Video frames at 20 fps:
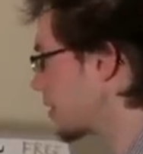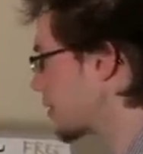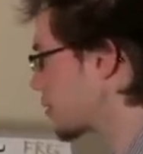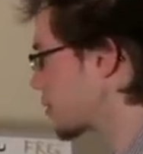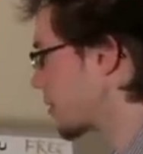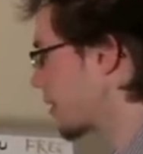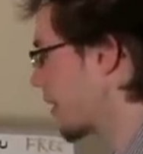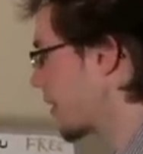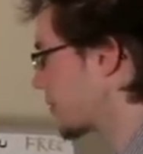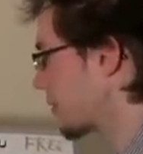
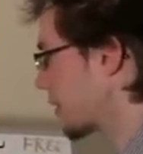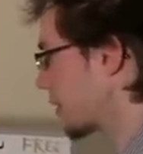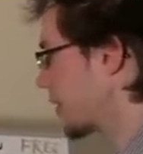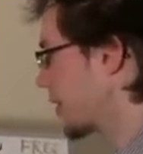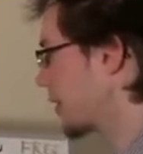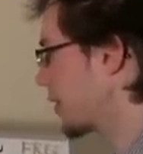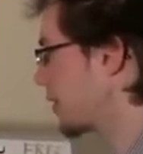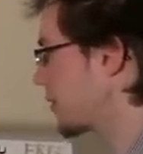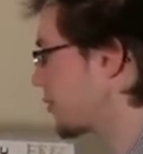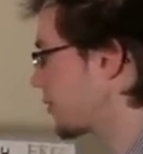So I have a
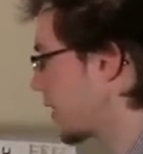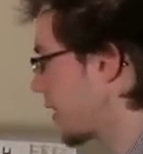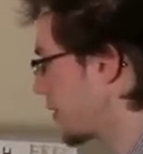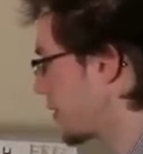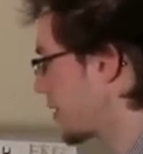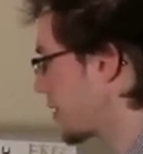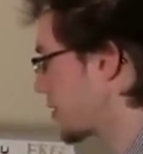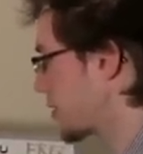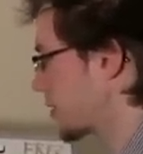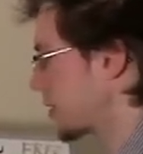good
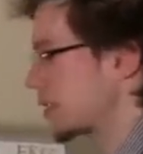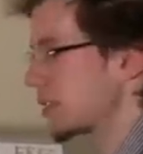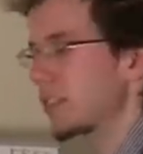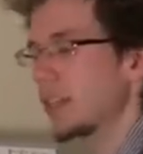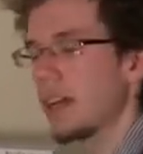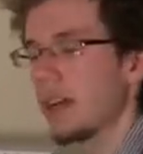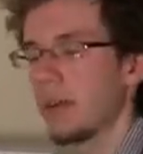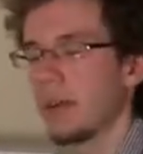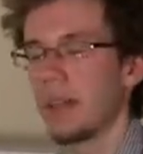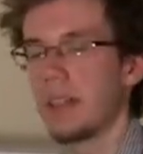foundation to
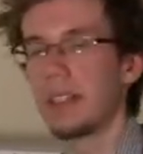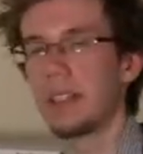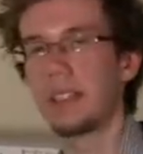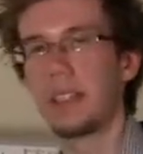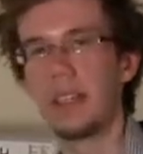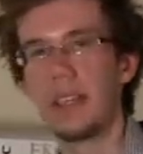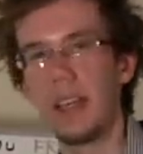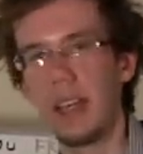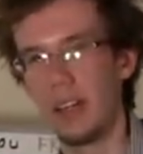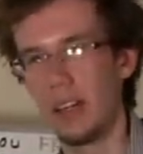start with.
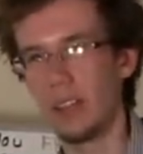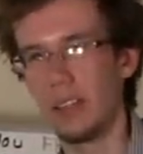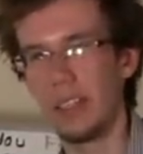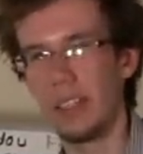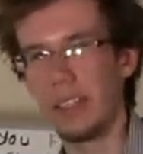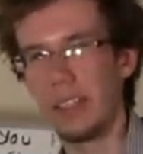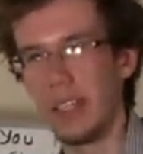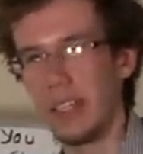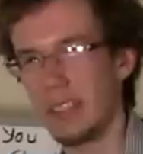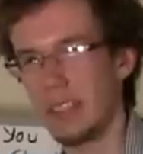It
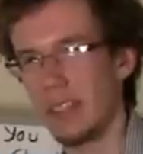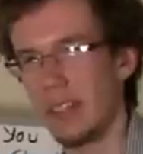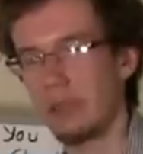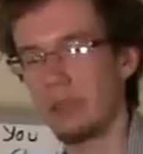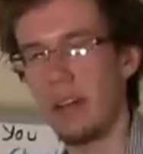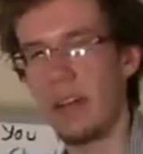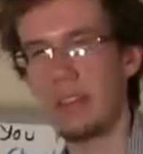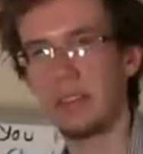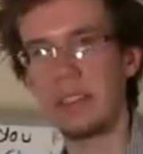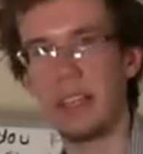only takes like
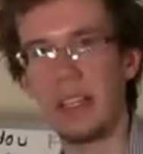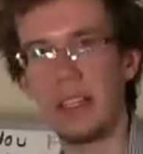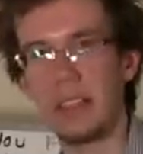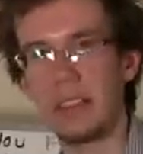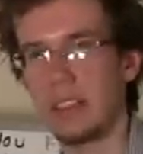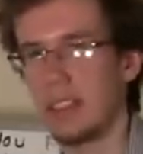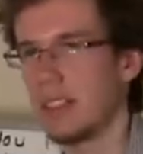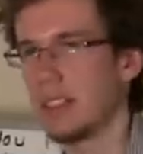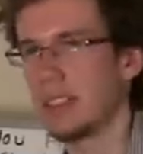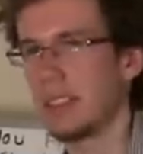5
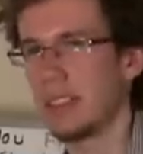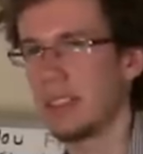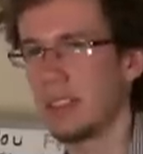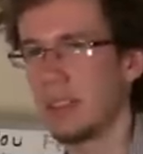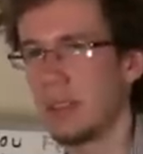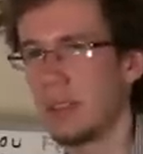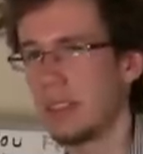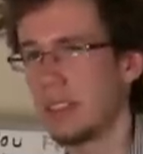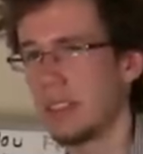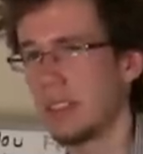seconds and it's
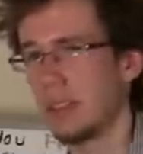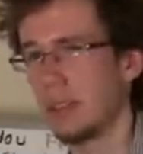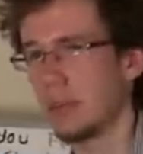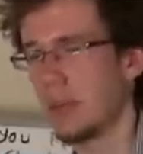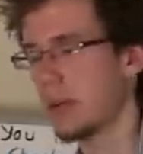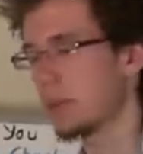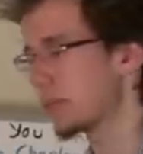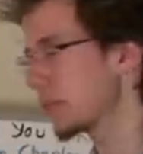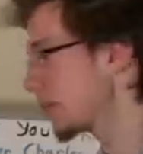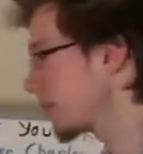so easy to
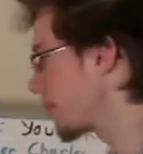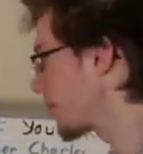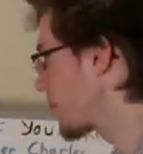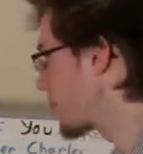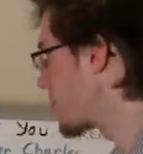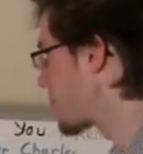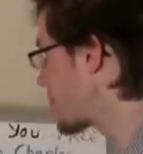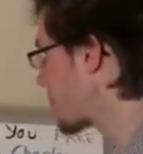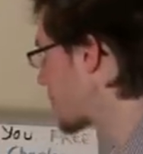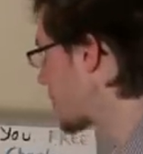remember.
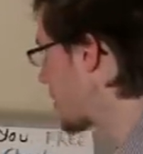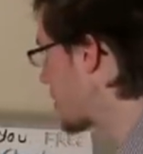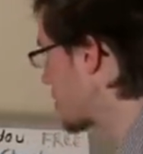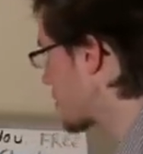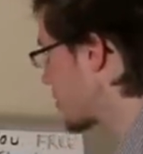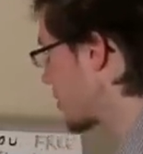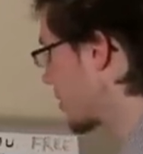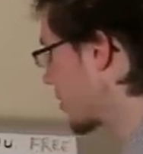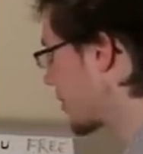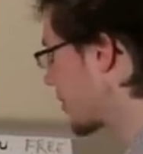
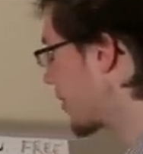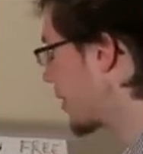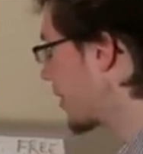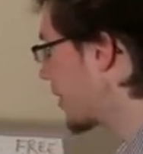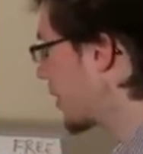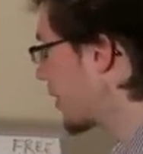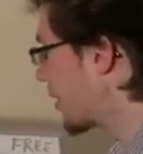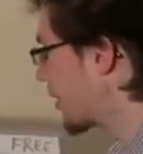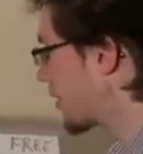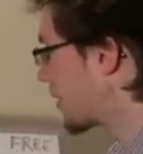So
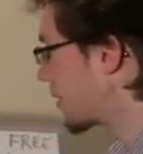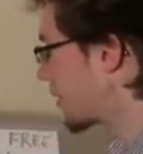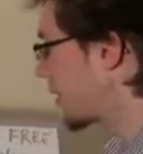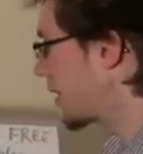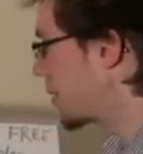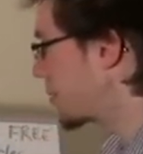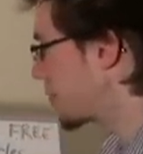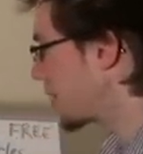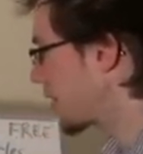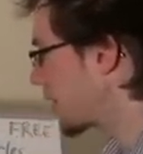
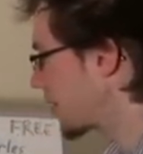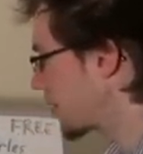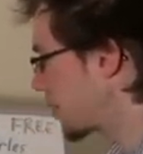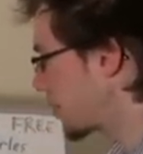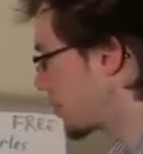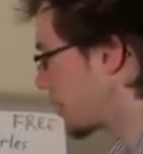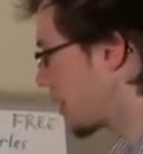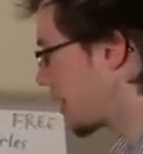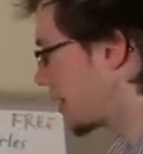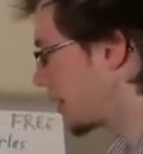keep that in
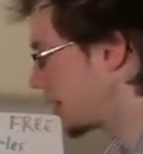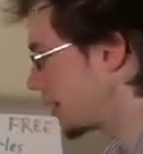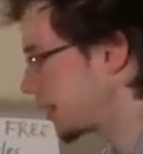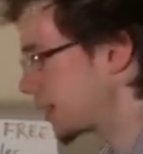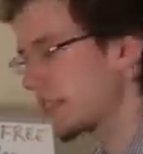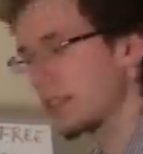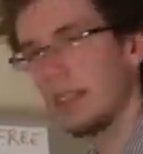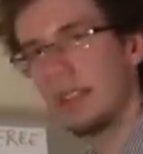your mind.